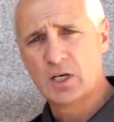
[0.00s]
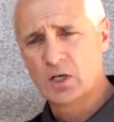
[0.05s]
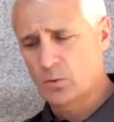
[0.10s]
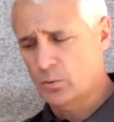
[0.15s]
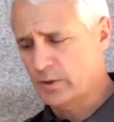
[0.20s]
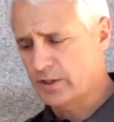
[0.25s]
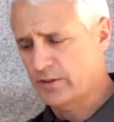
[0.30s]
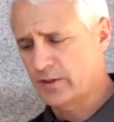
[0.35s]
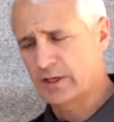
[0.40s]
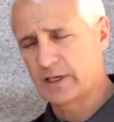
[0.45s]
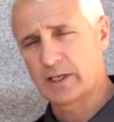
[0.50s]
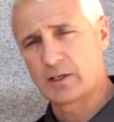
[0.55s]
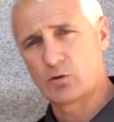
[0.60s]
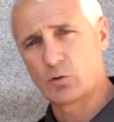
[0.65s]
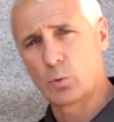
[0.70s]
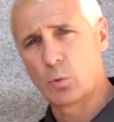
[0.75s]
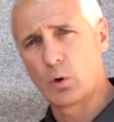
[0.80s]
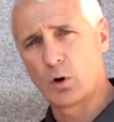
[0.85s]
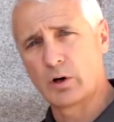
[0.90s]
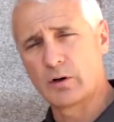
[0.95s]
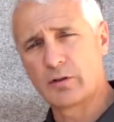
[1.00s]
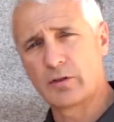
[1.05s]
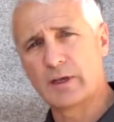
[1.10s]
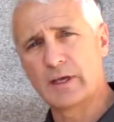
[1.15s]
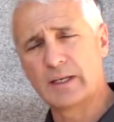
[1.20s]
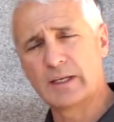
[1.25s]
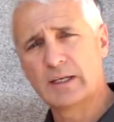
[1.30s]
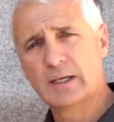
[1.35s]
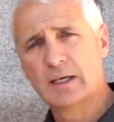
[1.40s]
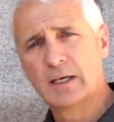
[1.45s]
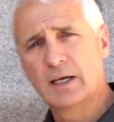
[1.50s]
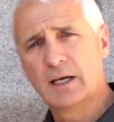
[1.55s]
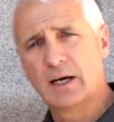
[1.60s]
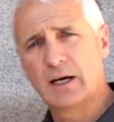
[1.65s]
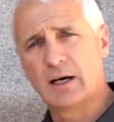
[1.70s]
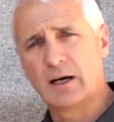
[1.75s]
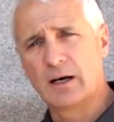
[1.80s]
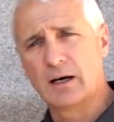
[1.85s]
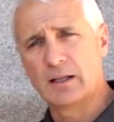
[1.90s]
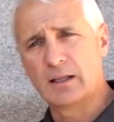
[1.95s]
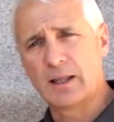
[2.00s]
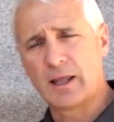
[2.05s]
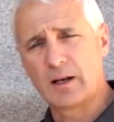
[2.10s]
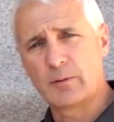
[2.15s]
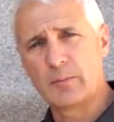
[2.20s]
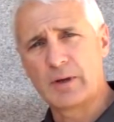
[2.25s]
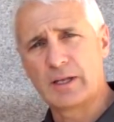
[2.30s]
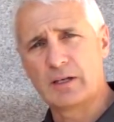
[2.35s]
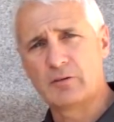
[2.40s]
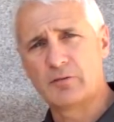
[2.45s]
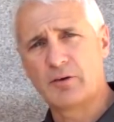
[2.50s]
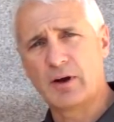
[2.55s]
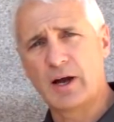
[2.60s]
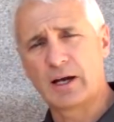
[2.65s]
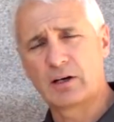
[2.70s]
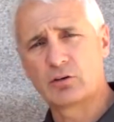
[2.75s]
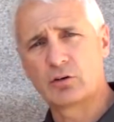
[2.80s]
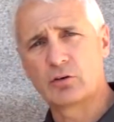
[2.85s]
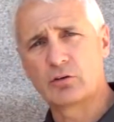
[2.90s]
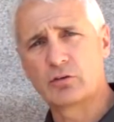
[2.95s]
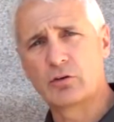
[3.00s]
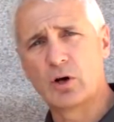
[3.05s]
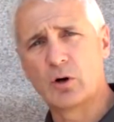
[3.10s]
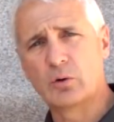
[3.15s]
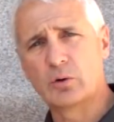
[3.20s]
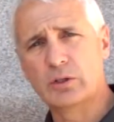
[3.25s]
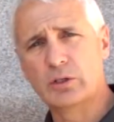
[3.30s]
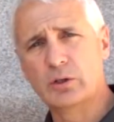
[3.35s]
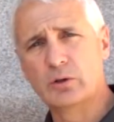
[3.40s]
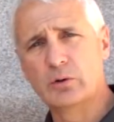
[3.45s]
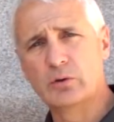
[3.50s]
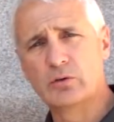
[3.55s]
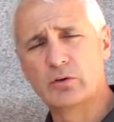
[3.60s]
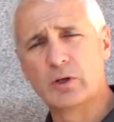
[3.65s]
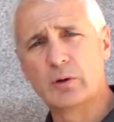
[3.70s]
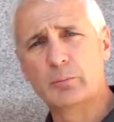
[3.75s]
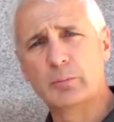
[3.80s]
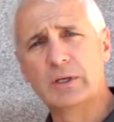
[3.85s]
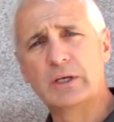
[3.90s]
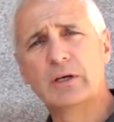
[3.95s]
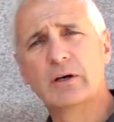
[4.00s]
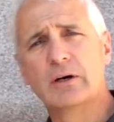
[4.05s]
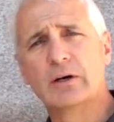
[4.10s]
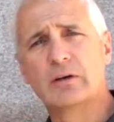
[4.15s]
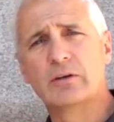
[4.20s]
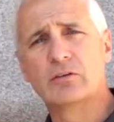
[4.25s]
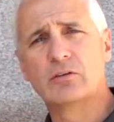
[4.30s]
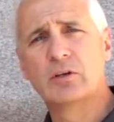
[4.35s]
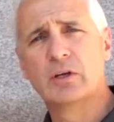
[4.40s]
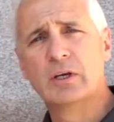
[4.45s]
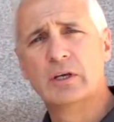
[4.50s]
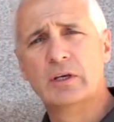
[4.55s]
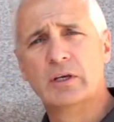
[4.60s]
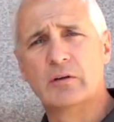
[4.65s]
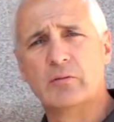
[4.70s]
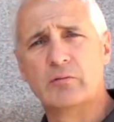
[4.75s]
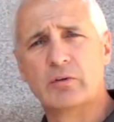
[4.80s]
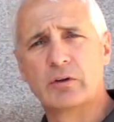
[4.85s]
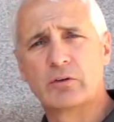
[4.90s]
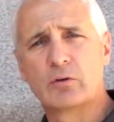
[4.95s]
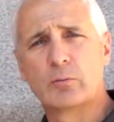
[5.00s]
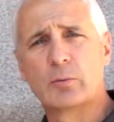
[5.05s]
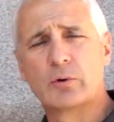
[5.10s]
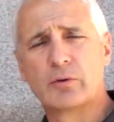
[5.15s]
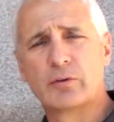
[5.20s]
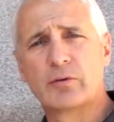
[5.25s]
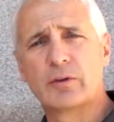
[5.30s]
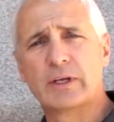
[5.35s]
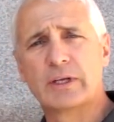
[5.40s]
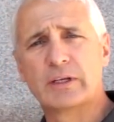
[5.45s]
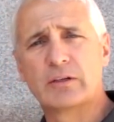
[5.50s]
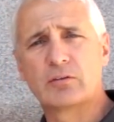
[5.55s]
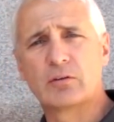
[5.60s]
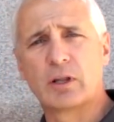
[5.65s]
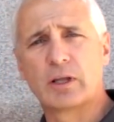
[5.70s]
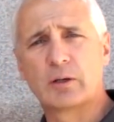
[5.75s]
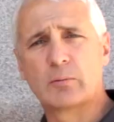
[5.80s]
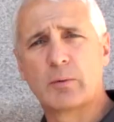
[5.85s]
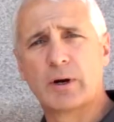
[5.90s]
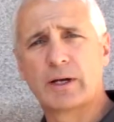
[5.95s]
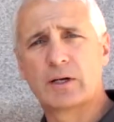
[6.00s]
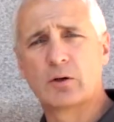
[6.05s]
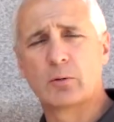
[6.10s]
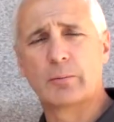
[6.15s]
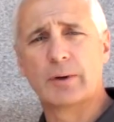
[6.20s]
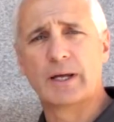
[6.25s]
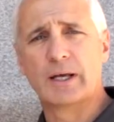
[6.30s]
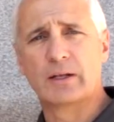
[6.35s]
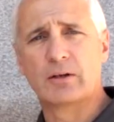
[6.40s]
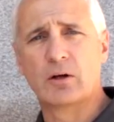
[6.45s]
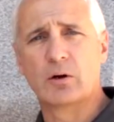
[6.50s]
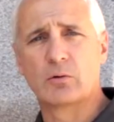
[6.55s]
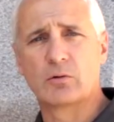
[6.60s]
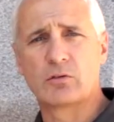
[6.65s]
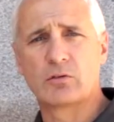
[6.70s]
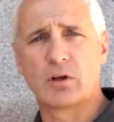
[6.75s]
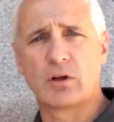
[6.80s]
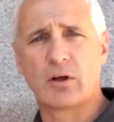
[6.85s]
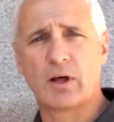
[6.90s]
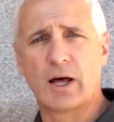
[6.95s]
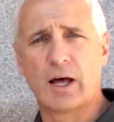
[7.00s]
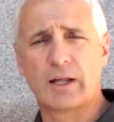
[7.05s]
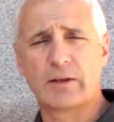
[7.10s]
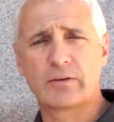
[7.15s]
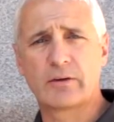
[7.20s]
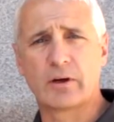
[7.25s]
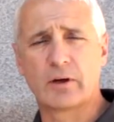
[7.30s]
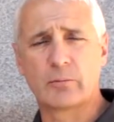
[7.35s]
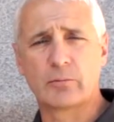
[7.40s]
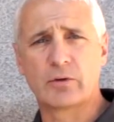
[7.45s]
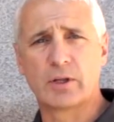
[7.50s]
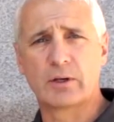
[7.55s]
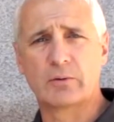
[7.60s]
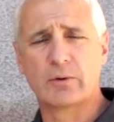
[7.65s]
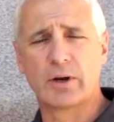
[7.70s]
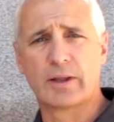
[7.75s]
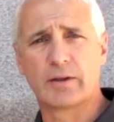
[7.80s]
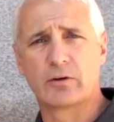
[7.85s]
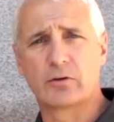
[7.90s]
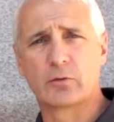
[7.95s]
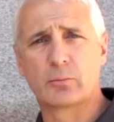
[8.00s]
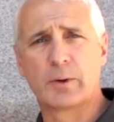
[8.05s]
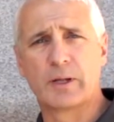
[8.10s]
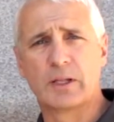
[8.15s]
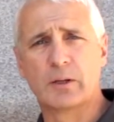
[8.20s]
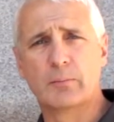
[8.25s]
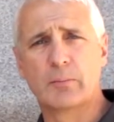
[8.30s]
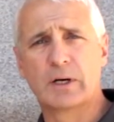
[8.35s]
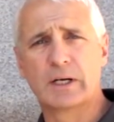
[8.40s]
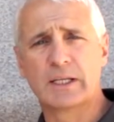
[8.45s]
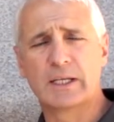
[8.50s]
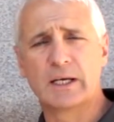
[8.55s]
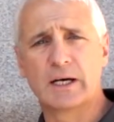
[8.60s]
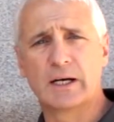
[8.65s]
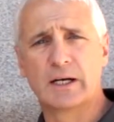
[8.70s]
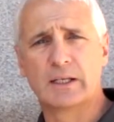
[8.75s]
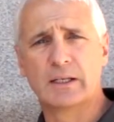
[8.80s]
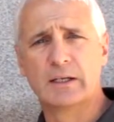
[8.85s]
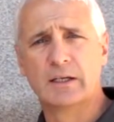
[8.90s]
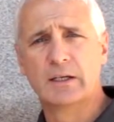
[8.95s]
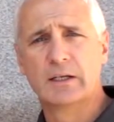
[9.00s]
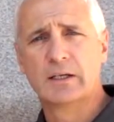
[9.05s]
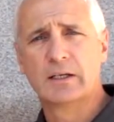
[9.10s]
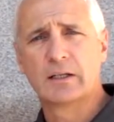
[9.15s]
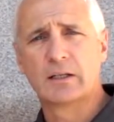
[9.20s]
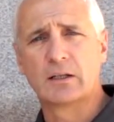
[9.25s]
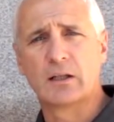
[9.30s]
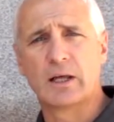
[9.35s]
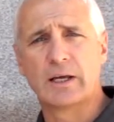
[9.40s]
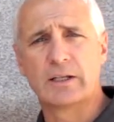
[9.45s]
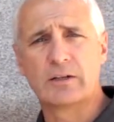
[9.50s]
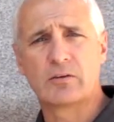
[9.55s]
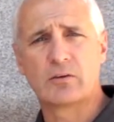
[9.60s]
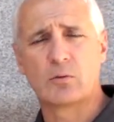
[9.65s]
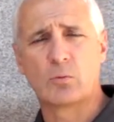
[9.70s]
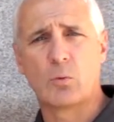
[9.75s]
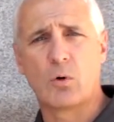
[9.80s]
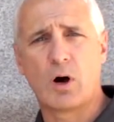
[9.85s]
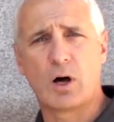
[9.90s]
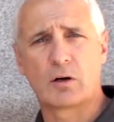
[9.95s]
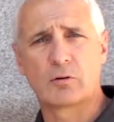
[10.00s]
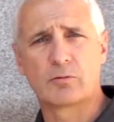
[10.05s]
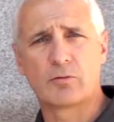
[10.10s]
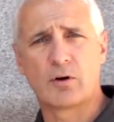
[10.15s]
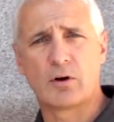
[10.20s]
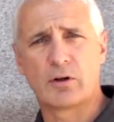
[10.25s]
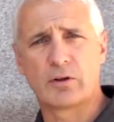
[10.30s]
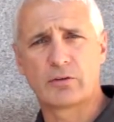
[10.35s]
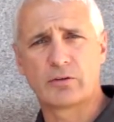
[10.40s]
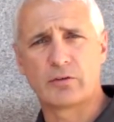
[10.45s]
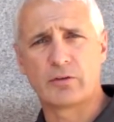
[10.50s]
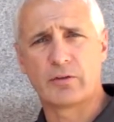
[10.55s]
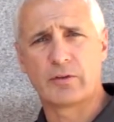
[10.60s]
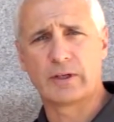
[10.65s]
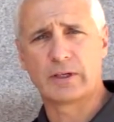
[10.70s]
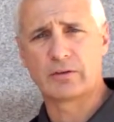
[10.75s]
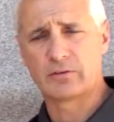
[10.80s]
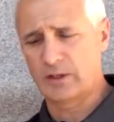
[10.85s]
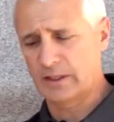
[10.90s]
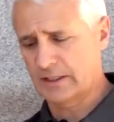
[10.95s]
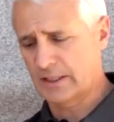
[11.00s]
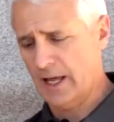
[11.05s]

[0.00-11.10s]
We think it's worth it. A lot of manufacturers don't use it because invisible things like Microban don't sell hot tubs. They'd rather spend the money on lights and waterfalls and things like